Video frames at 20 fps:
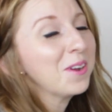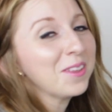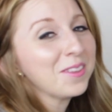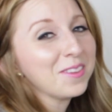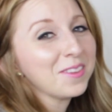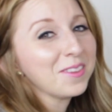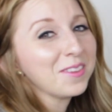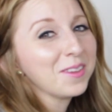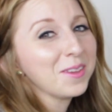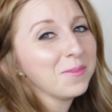wants
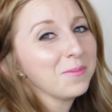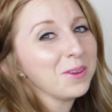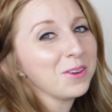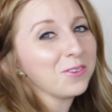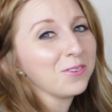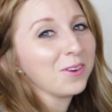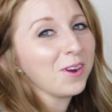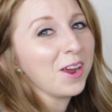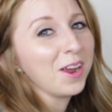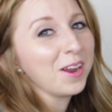to see me
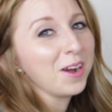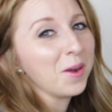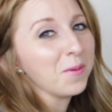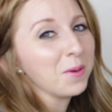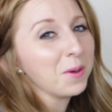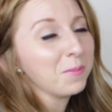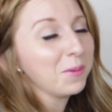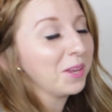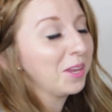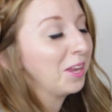try it on
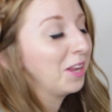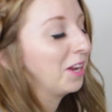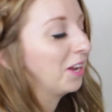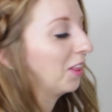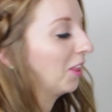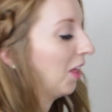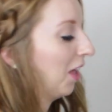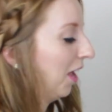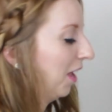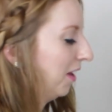my bikini
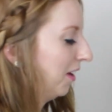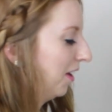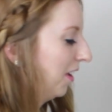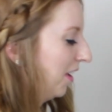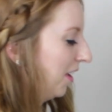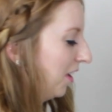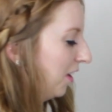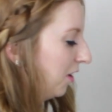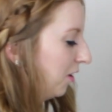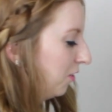line,
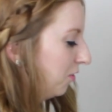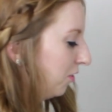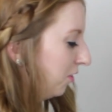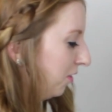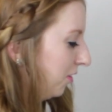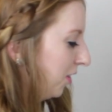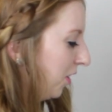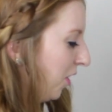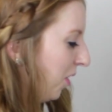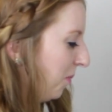
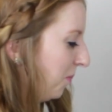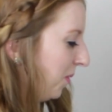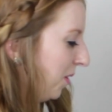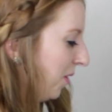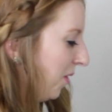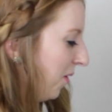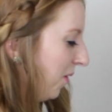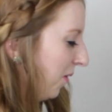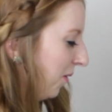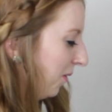just let me
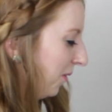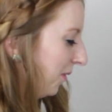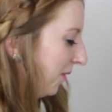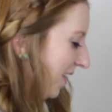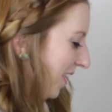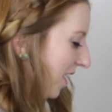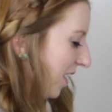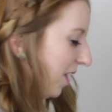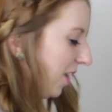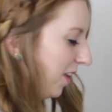know.
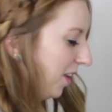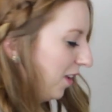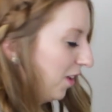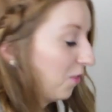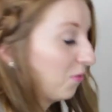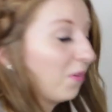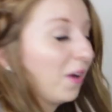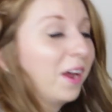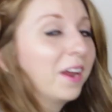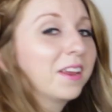
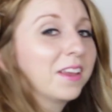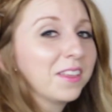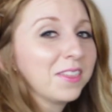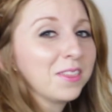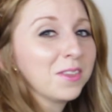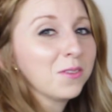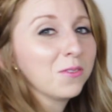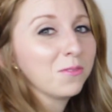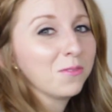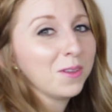If I get
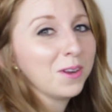this